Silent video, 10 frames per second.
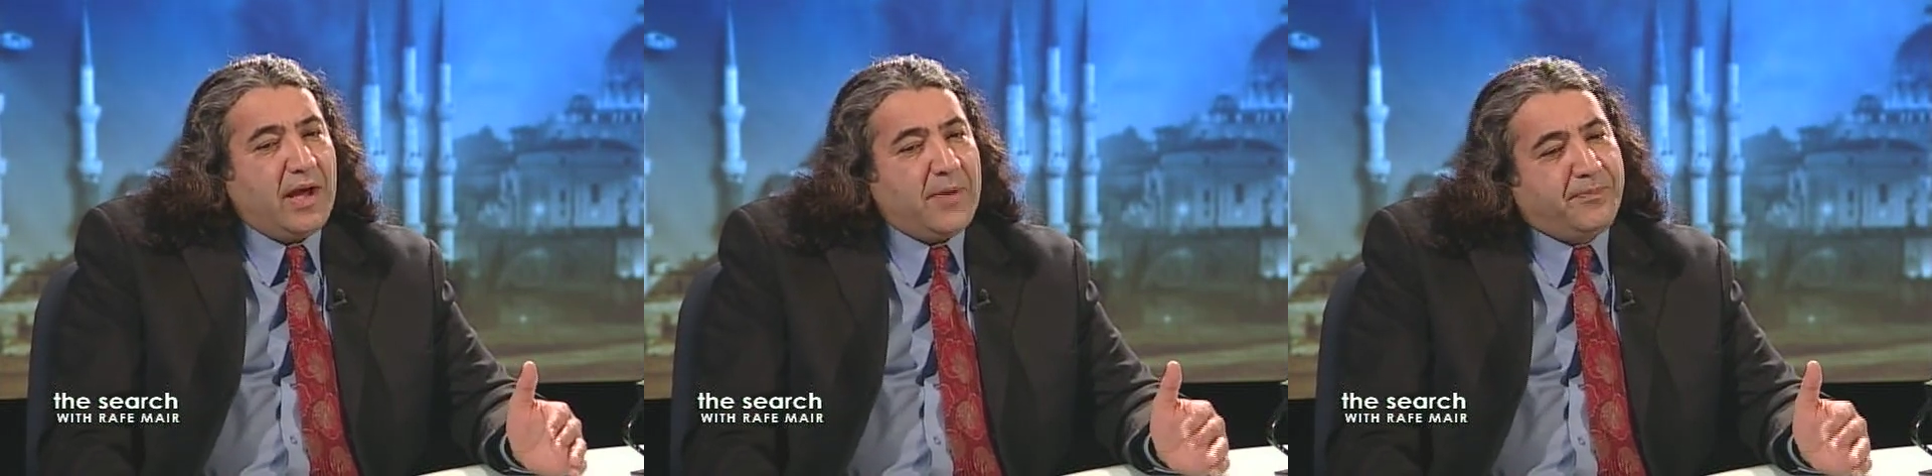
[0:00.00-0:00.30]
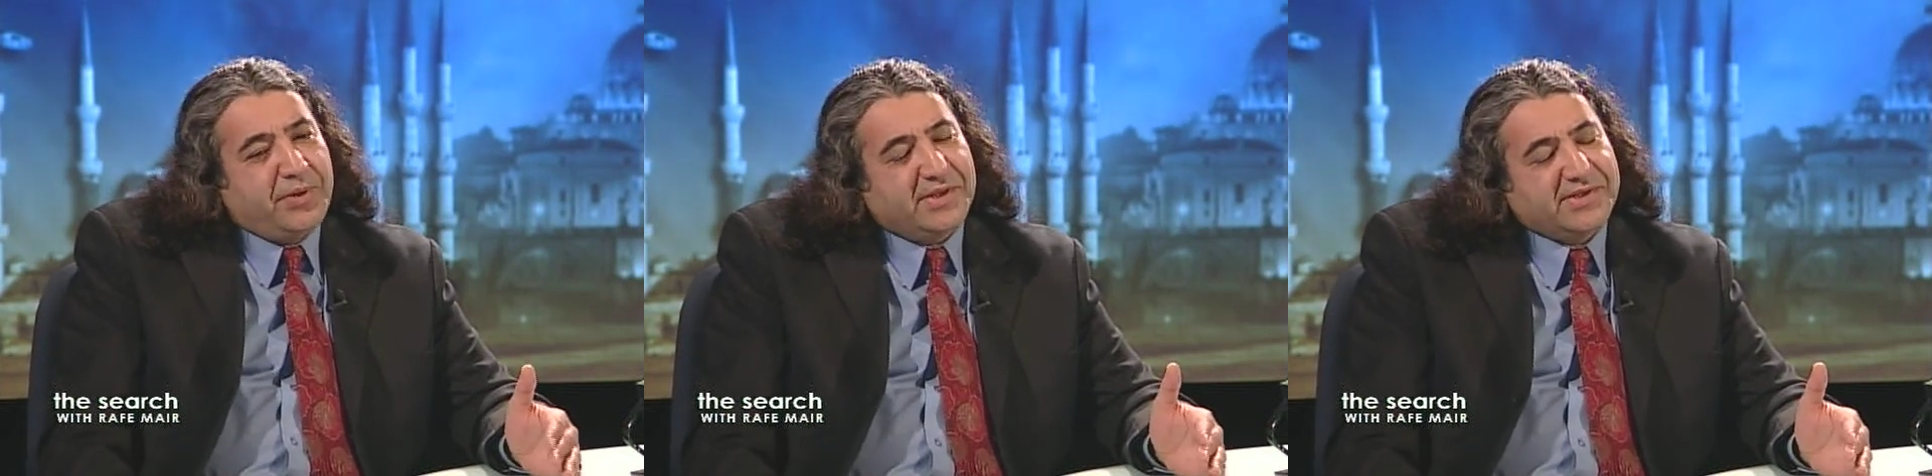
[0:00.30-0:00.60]
a
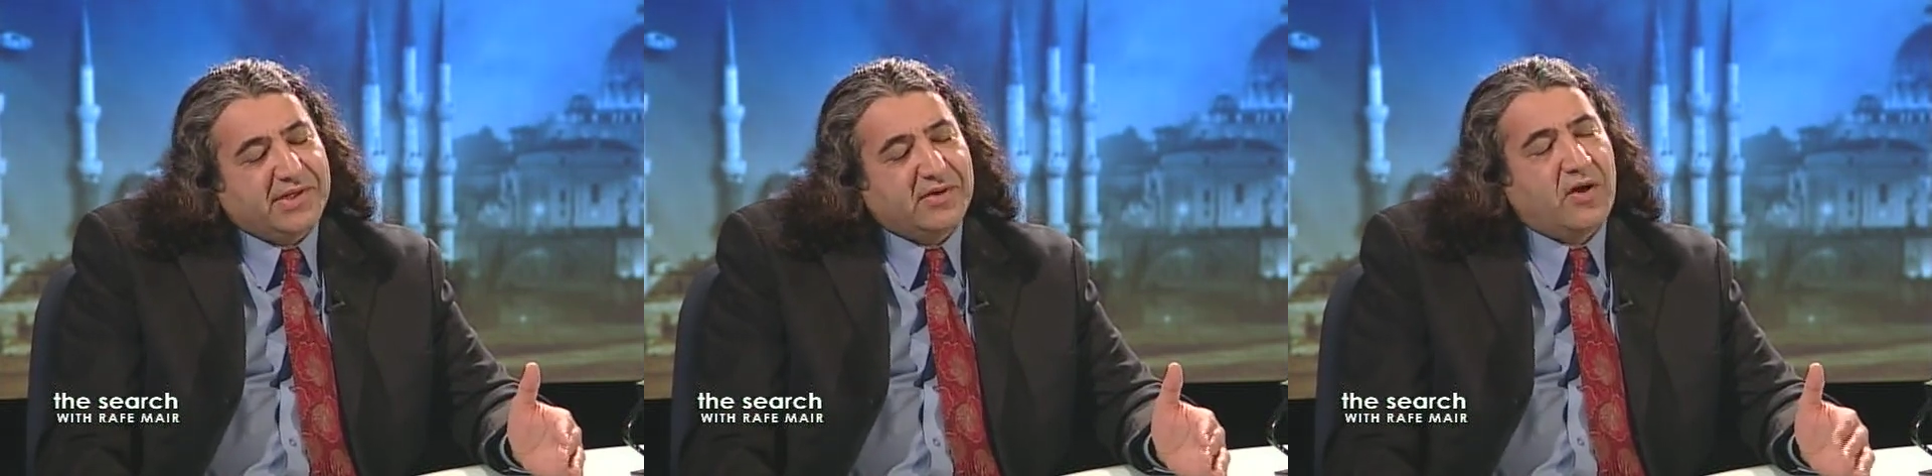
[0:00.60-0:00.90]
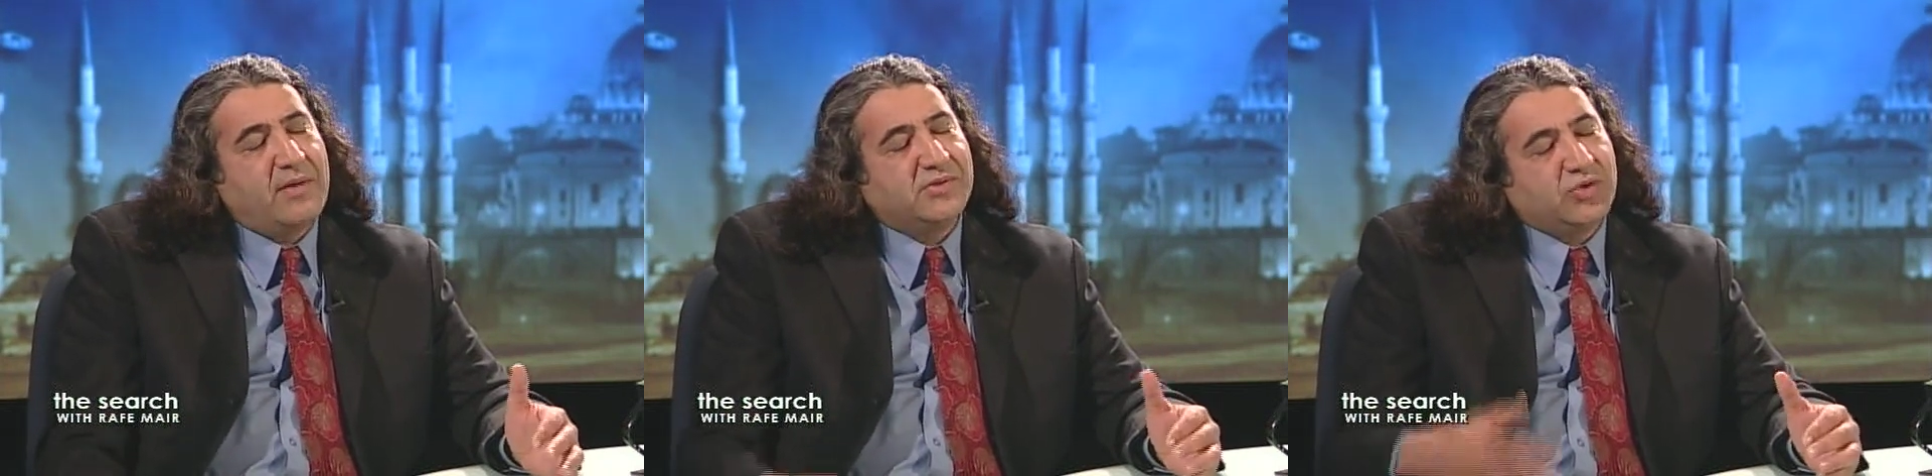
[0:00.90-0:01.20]
person
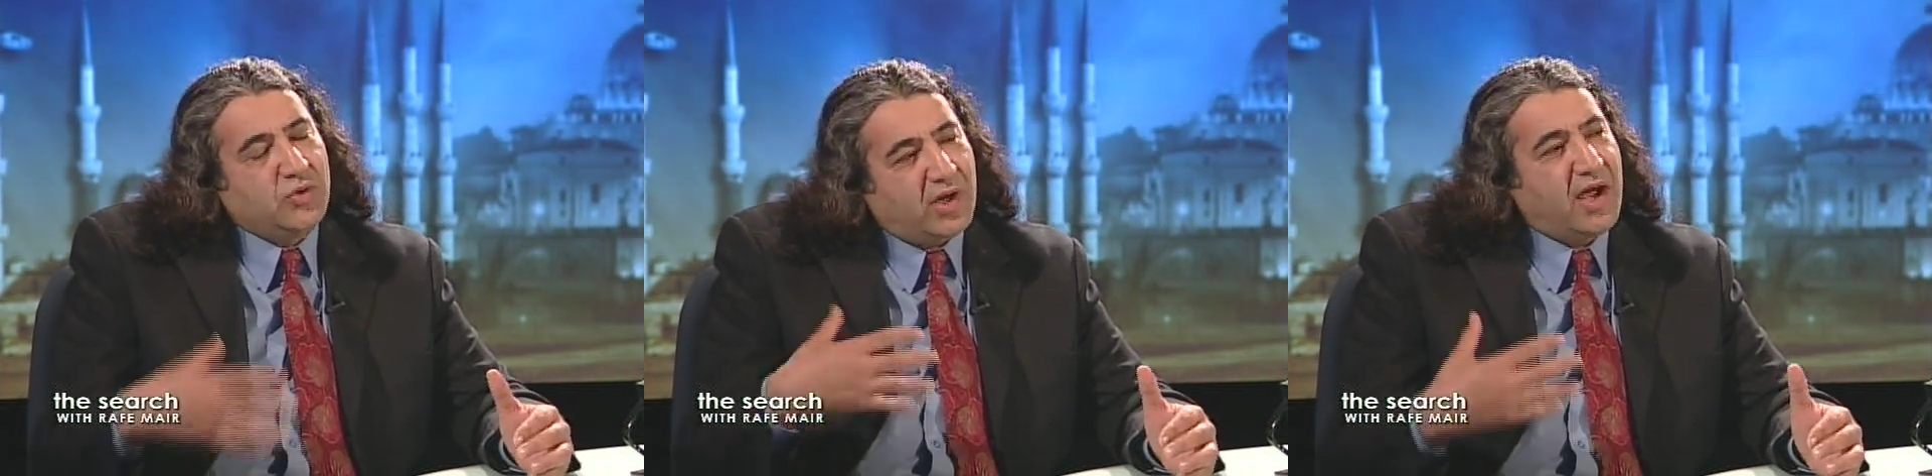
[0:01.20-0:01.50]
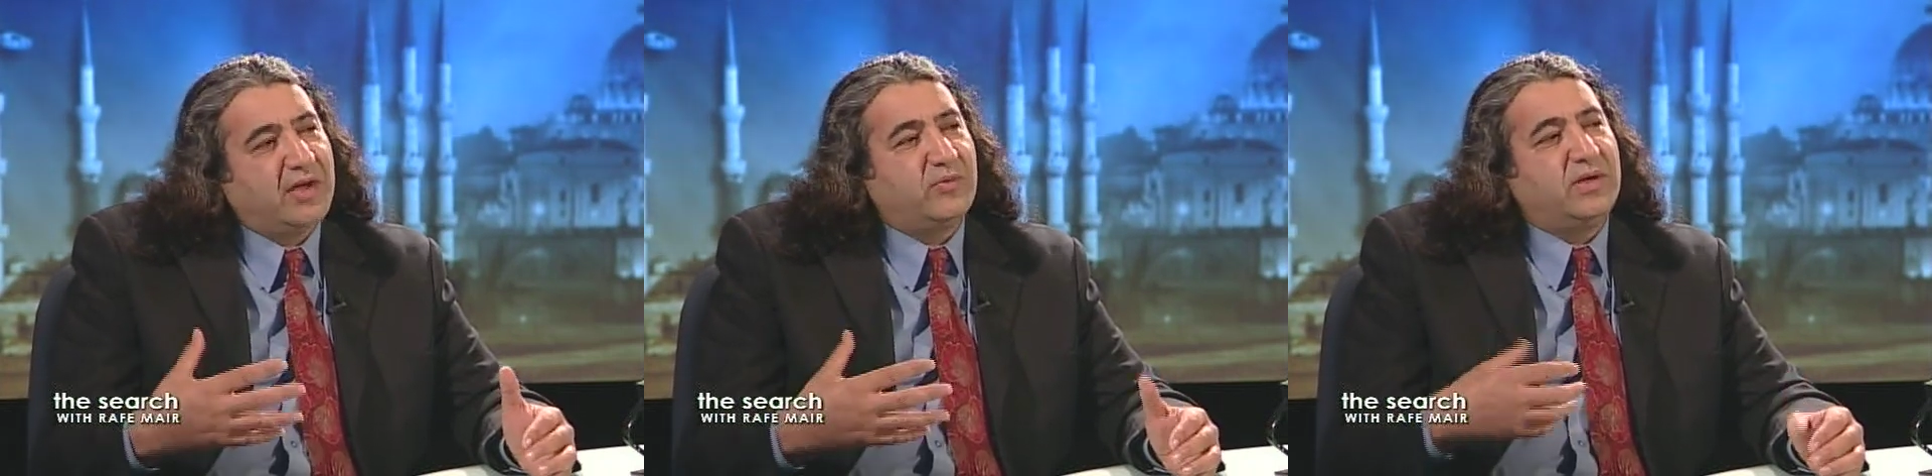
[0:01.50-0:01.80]
comes to light,